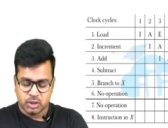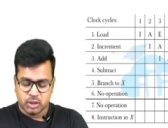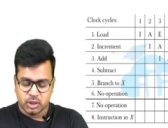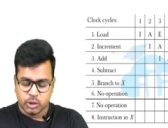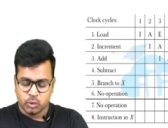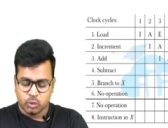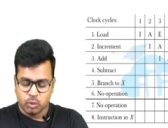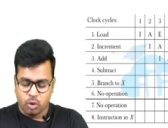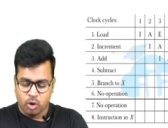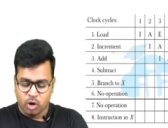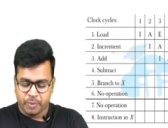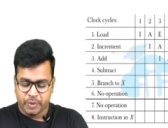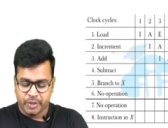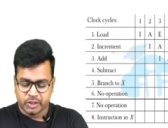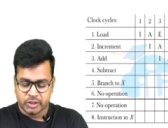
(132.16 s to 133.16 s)
no
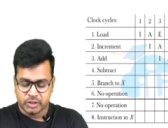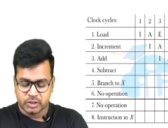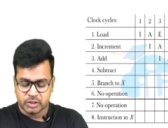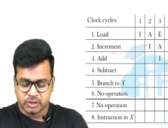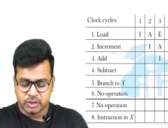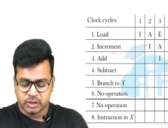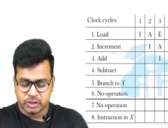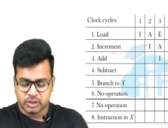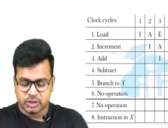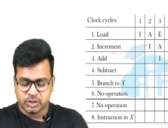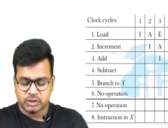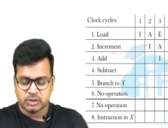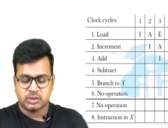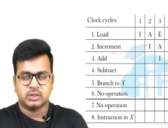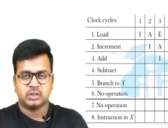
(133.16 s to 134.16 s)
operation
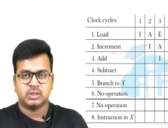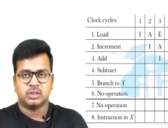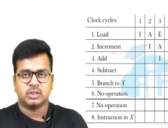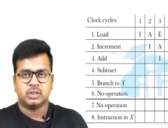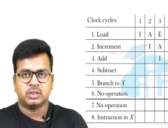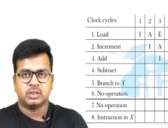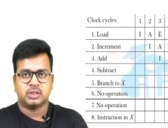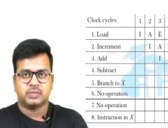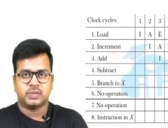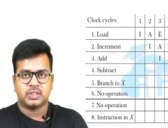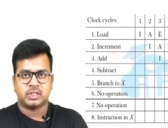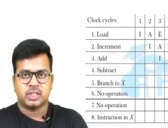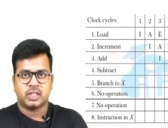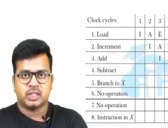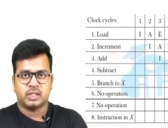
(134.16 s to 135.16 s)
insertions in the
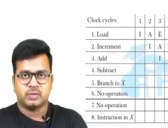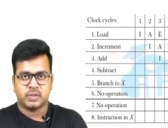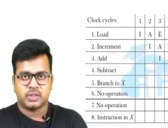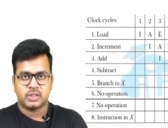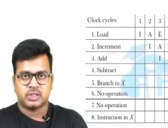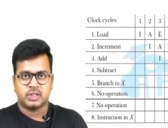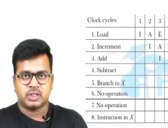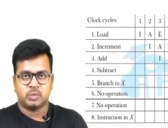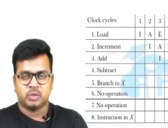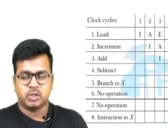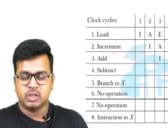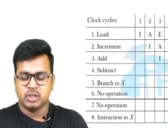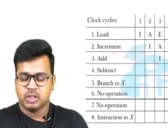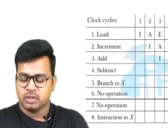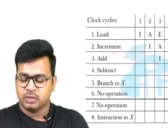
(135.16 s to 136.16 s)
first
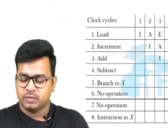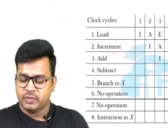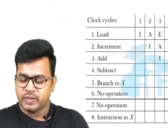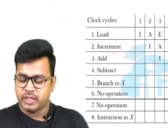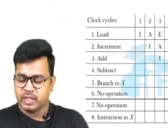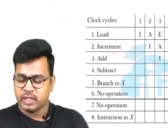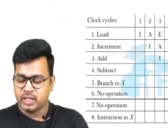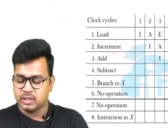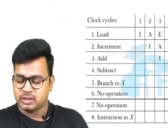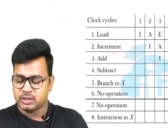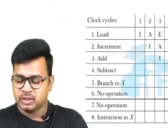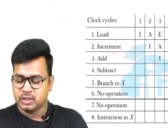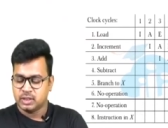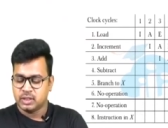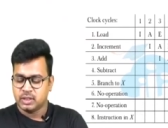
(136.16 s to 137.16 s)
table, whereas
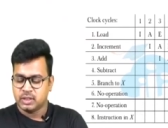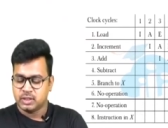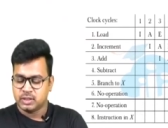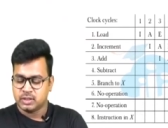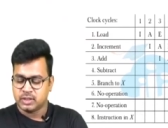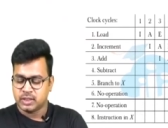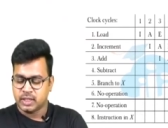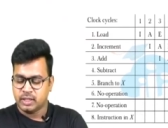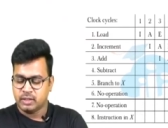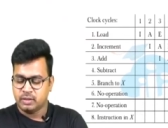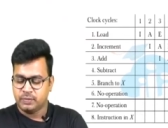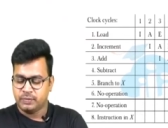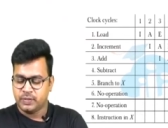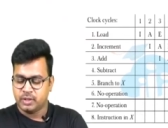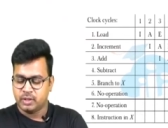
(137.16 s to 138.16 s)
in the
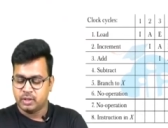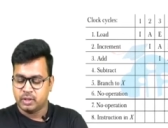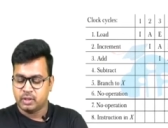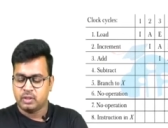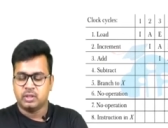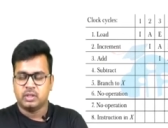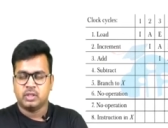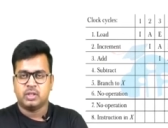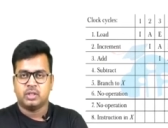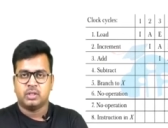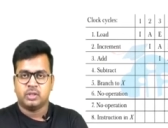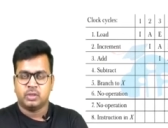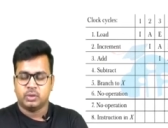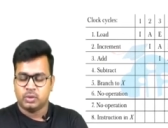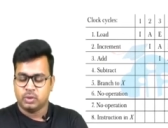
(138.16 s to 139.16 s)
second figure
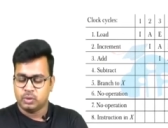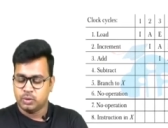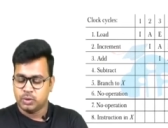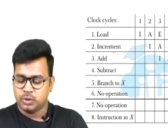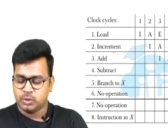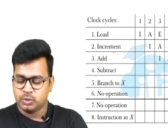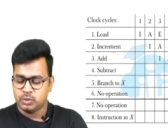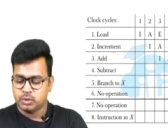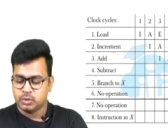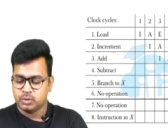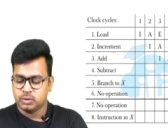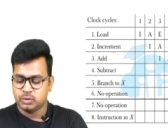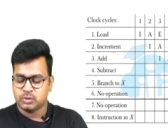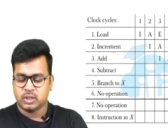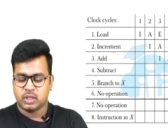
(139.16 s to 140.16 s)
you are going to
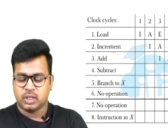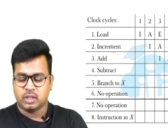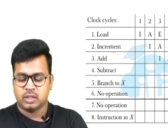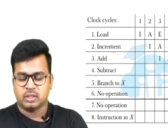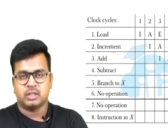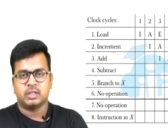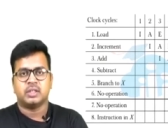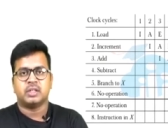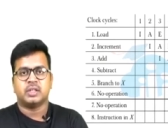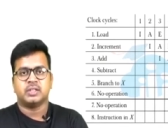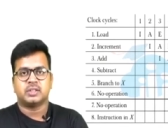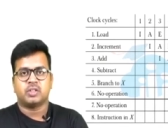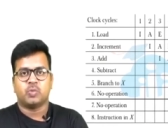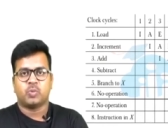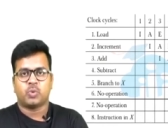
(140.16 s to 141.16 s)
use
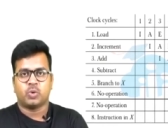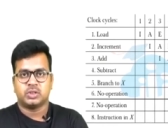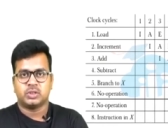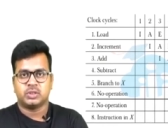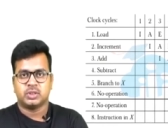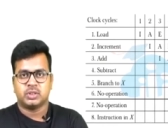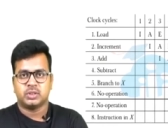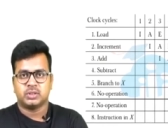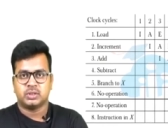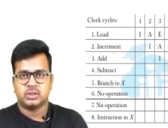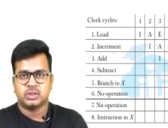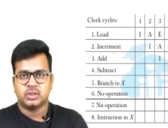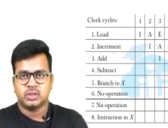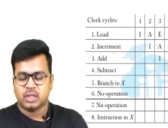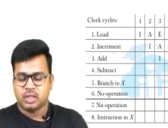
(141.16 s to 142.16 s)
RISC processors
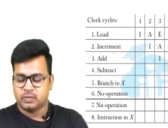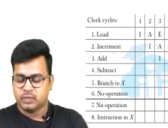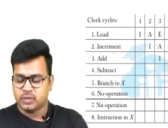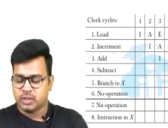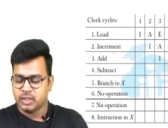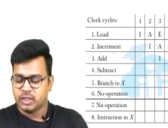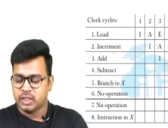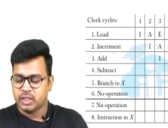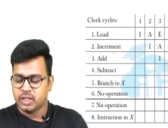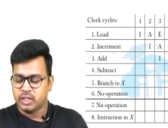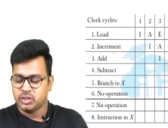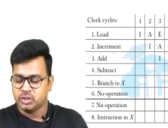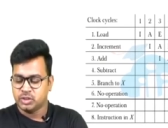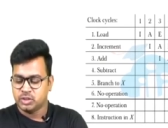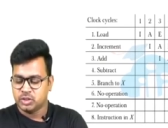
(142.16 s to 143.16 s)
after
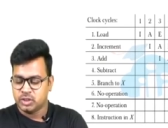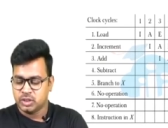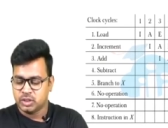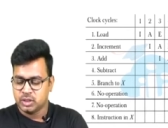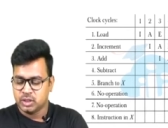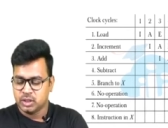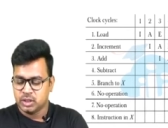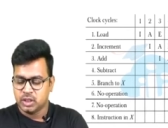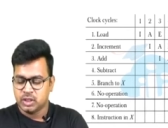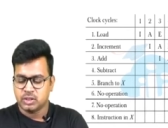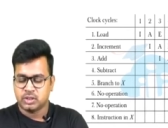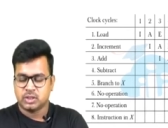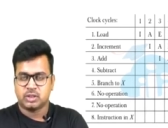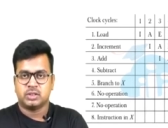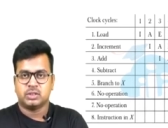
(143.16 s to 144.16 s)
rearranging the
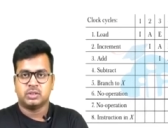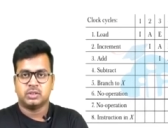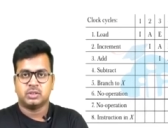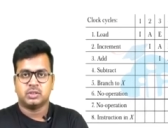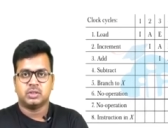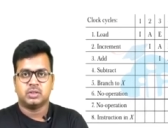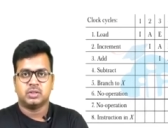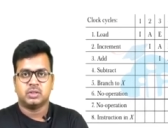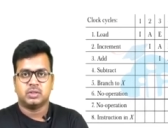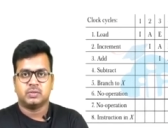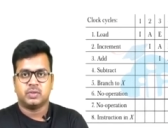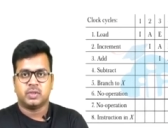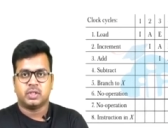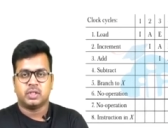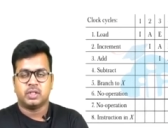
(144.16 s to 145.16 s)
instructions
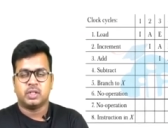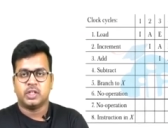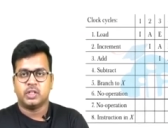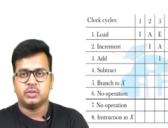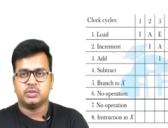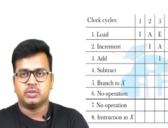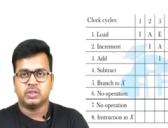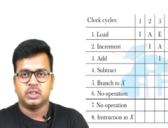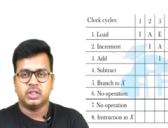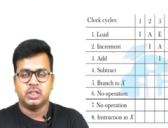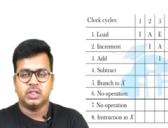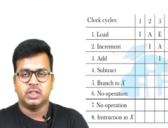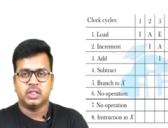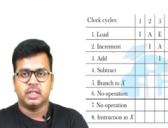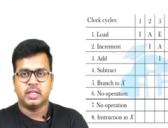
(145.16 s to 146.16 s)
for reducing
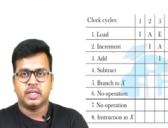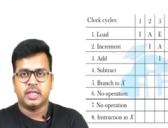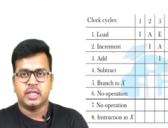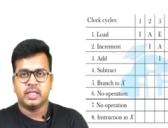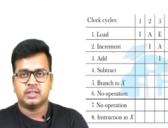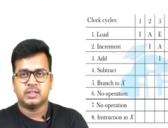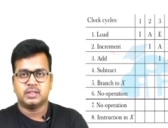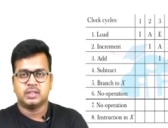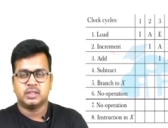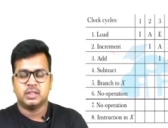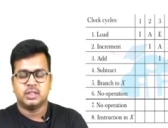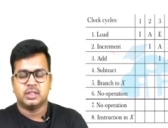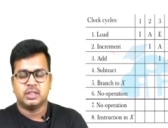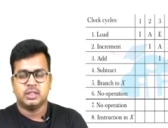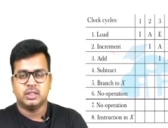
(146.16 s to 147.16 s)
the delays
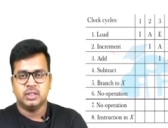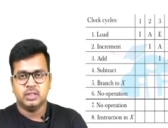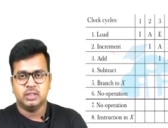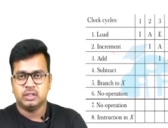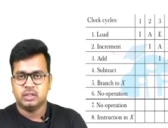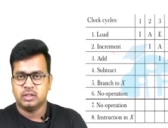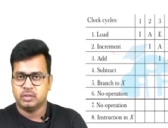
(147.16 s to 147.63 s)
in the